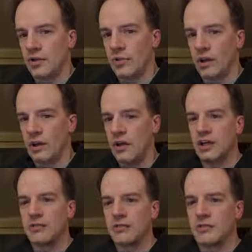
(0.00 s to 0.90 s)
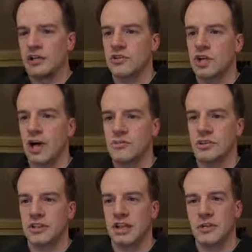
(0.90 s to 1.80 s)
When a negatively charged
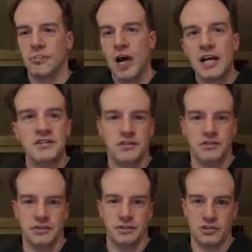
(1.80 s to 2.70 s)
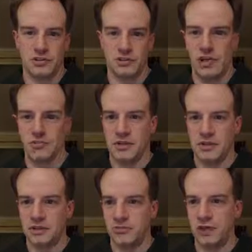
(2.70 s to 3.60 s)
object and a positively charged
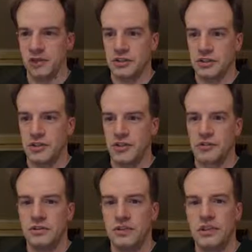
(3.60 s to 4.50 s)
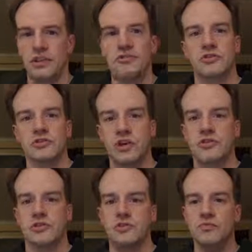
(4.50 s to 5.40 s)
object are brought together, the electric
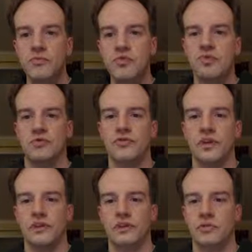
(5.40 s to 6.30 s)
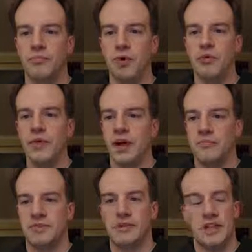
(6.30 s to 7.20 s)
charges move until both
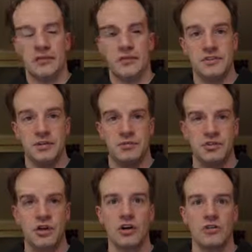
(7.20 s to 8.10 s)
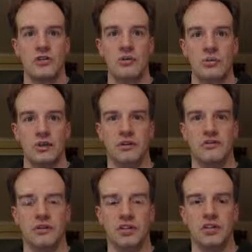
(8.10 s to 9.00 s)
objects have the same charge. They
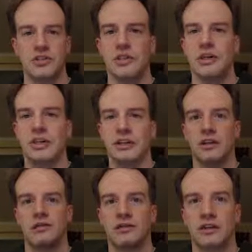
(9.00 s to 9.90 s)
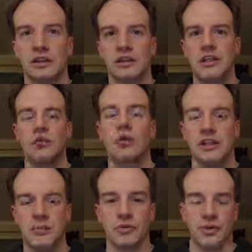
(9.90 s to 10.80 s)
reach the electric
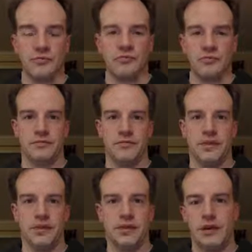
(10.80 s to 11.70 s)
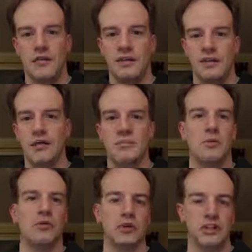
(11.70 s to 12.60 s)
equilibrium at the same
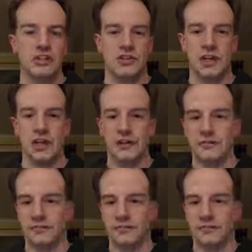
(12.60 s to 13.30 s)
number on each side.